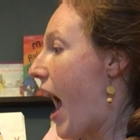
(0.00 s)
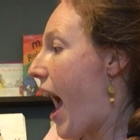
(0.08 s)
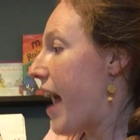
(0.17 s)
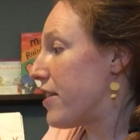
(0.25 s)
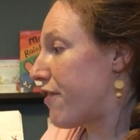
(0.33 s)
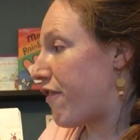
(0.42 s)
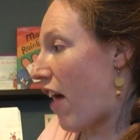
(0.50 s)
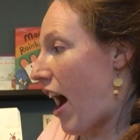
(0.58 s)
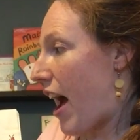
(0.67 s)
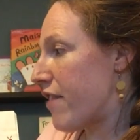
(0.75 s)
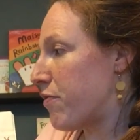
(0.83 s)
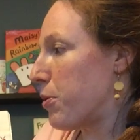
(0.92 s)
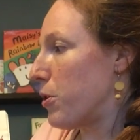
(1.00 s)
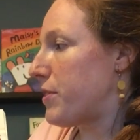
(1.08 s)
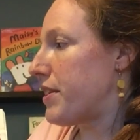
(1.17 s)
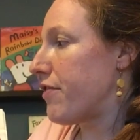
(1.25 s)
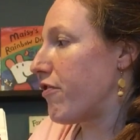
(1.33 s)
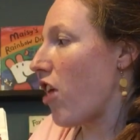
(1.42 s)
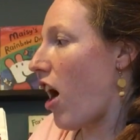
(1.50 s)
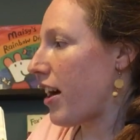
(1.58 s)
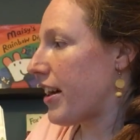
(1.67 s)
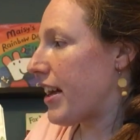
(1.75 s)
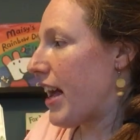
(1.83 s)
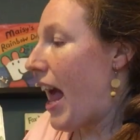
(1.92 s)
and five birds in a
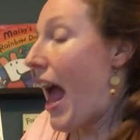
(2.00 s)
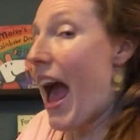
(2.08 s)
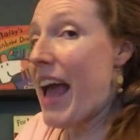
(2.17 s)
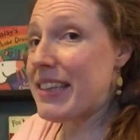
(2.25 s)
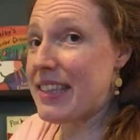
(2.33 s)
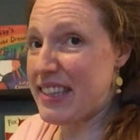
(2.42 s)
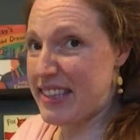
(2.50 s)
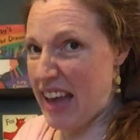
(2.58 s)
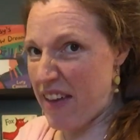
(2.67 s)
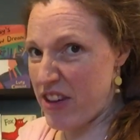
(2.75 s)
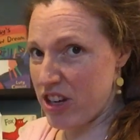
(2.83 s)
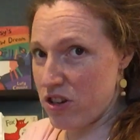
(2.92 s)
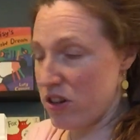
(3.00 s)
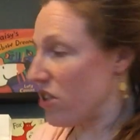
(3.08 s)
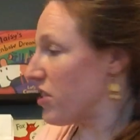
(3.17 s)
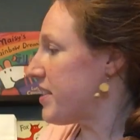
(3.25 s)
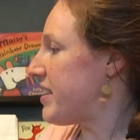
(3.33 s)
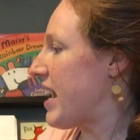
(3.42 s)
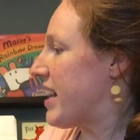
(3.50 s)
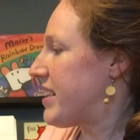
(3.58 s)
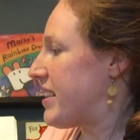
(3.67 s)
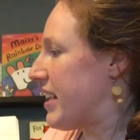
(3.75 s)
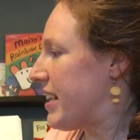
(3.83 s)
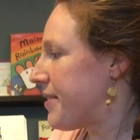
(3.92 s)
flock, and seven girls
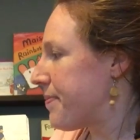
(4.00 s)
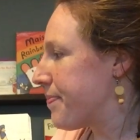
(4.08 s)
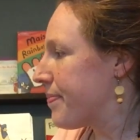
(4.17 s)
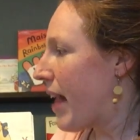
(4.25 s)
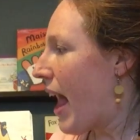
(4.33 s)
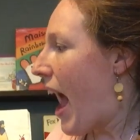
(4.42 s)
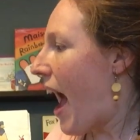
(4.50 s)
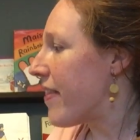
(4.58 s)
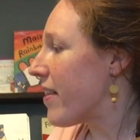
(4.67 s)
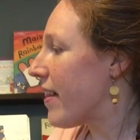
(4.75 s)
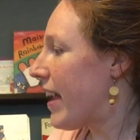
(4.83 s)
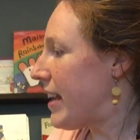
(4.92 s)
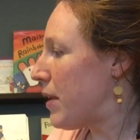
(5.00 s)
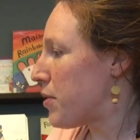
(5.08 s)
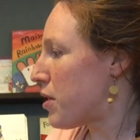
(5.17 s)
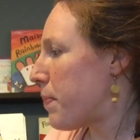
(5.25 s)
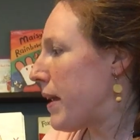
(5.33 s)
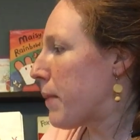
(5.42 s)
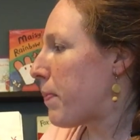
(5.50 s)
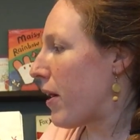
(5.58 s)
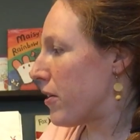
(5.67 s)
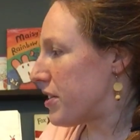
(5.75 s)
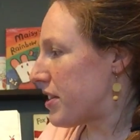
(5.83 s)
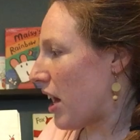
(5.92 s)
dancing, and the lady with the pink
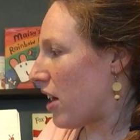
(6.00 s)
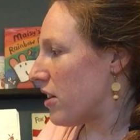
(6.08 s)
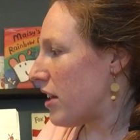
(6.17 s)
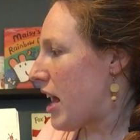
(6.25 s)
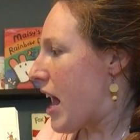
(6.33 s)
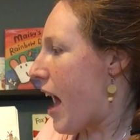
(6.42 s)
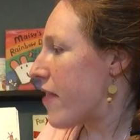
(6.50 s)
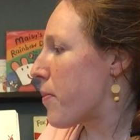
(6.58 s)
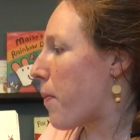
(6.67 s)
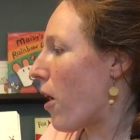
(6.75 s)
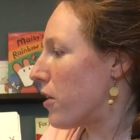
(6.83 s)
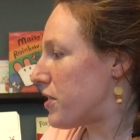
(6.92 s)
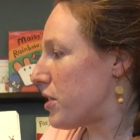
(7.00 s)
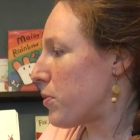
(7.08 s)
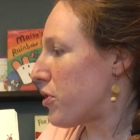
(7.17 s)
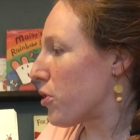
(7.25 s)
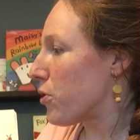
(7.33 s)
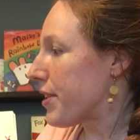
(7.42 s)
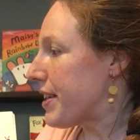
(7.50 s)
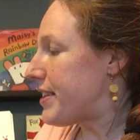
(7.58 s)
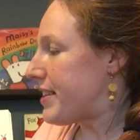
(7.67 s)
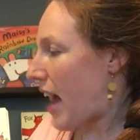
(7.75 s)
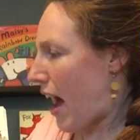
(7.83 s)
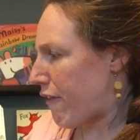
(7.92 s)
parasol, and the parson with the crooked
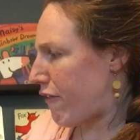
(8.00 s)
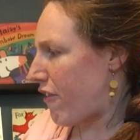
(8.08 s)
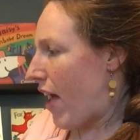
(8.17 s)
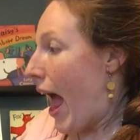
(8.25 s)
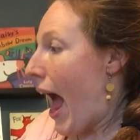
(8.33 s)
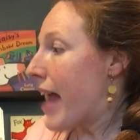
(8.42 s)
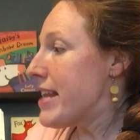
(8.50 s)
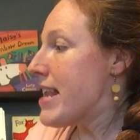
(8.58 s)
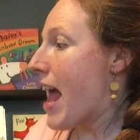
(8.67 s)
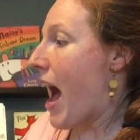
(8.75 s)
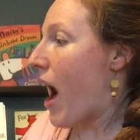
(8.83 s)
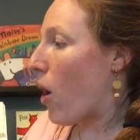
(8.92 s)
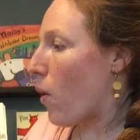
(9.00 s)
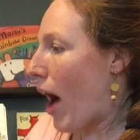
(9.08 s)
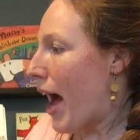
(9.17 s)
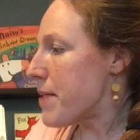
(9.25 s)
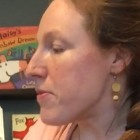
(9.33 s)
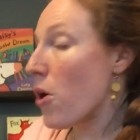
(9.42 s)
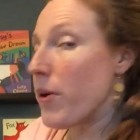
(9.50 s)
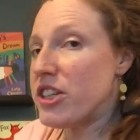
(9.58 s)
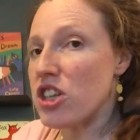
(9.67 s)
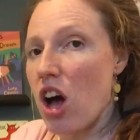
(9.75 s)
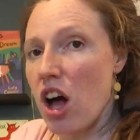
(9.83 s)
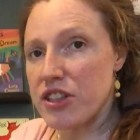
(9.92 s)
staff, and now I am going
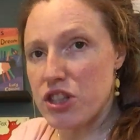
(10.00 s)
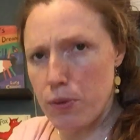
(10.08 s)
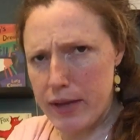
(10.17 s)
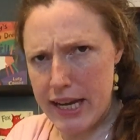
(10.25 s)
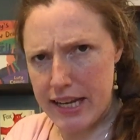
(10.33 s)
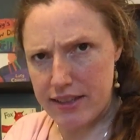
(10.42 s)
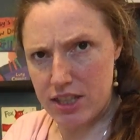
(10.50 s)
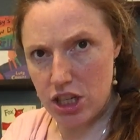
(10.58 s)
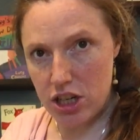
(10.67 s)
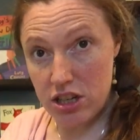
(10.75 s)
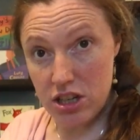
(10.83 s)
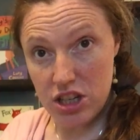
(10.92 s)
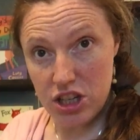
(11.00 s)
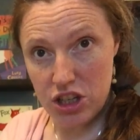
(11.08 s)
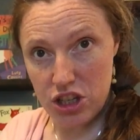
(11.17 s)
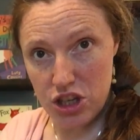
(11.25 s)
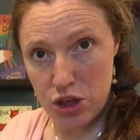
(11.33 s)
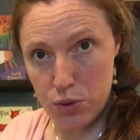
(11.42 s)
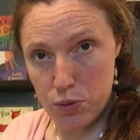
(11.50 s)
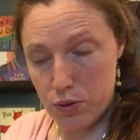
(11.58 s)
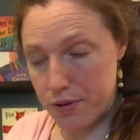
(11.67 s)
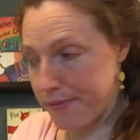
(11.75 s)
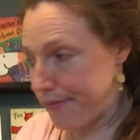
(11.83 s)
to also eat you.